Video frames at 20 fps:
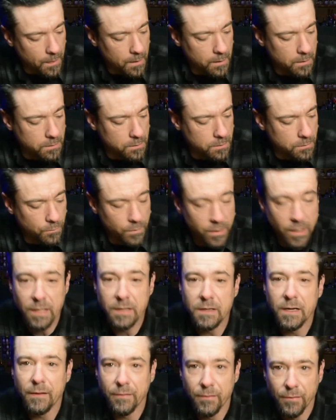we gotta dye the
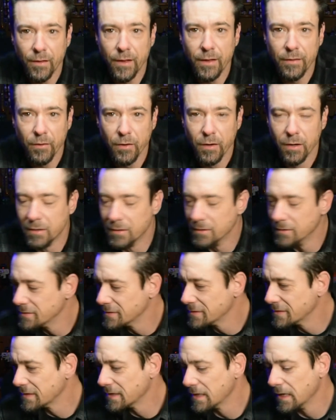leather.
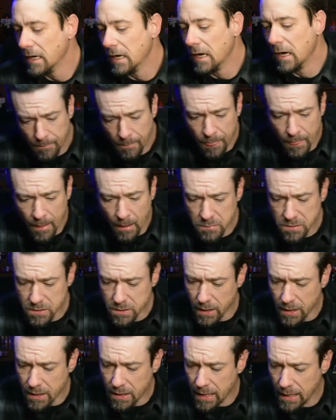I'm just gonna kind
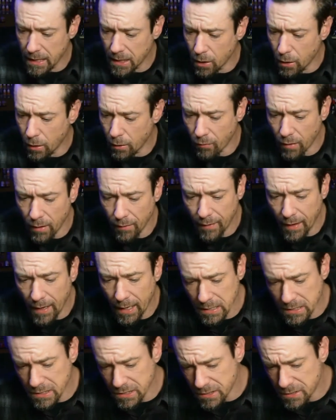of go around the
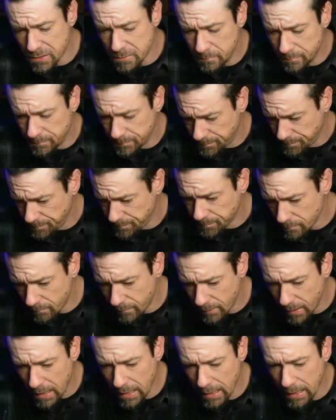edges and
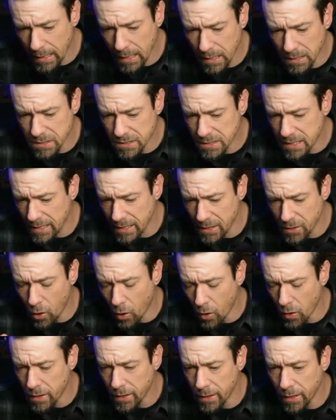just kind of darken it up.